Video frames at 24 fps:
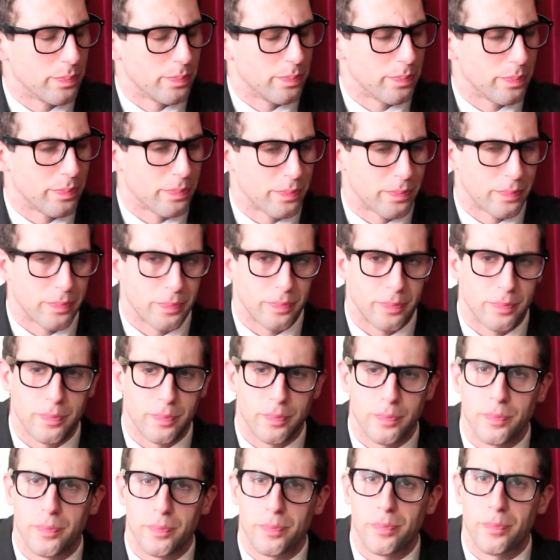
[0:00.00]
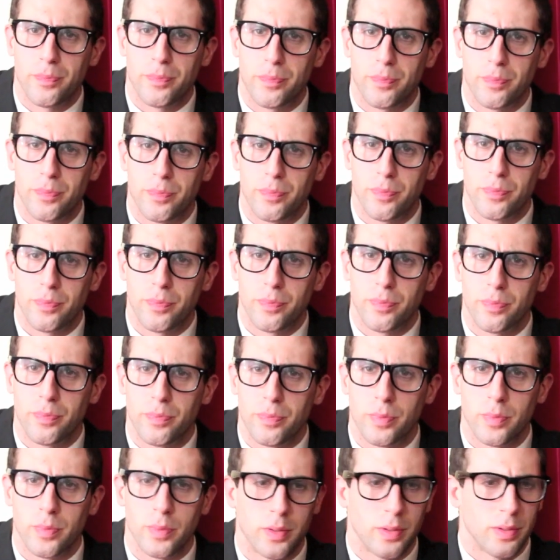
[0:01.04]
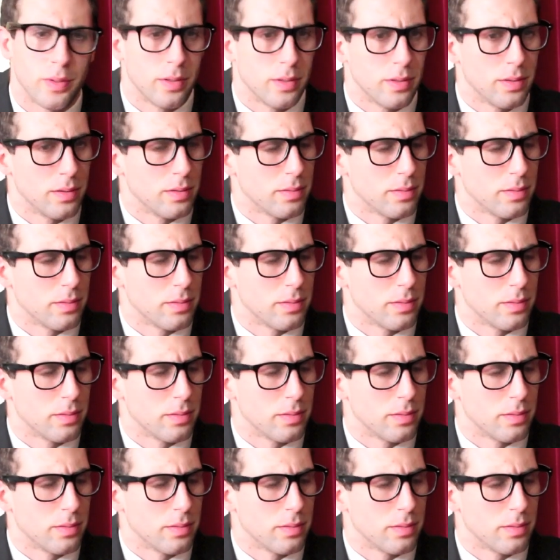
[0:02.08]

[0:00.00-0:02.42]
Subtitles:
(silence)